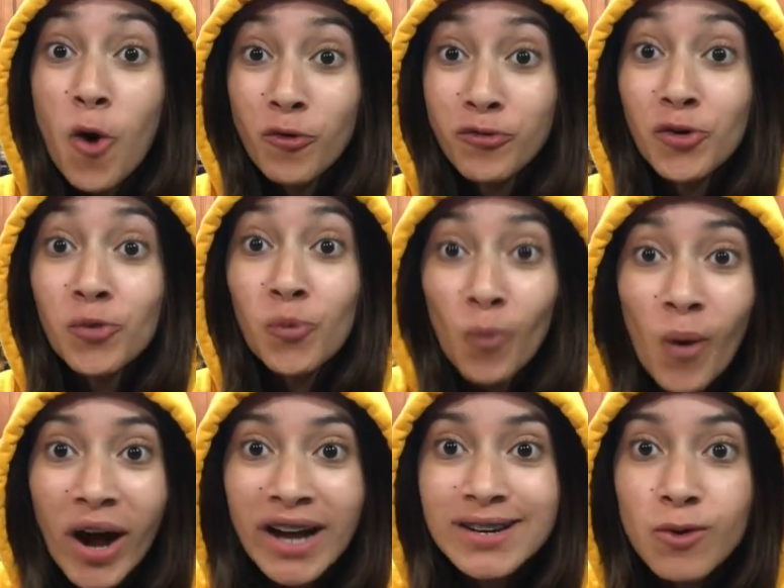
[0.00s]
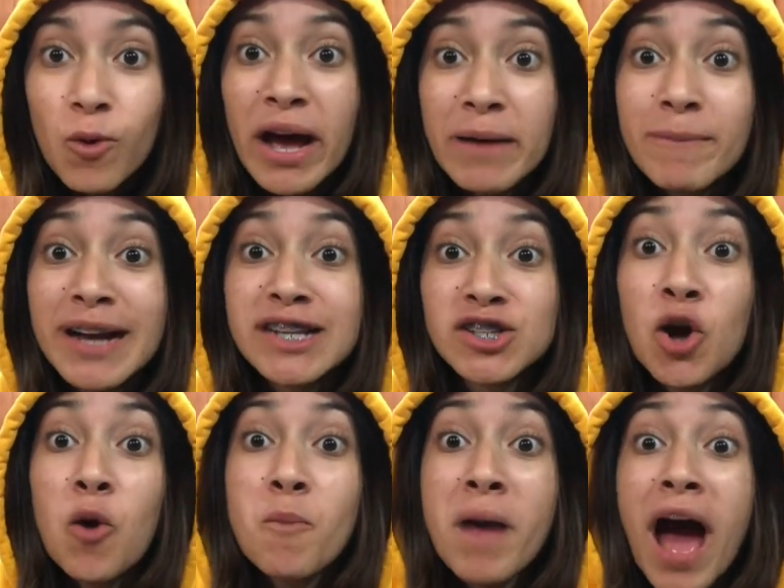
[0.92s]
Over what? Why am I
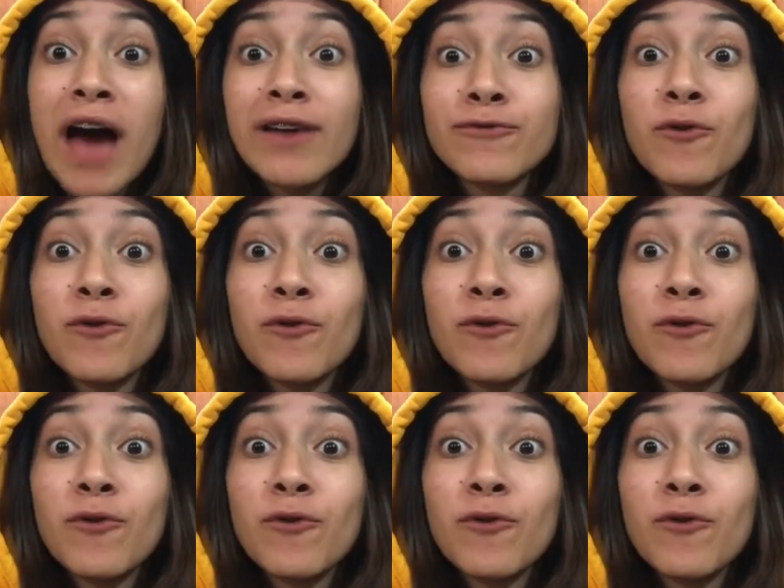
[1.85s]
so mad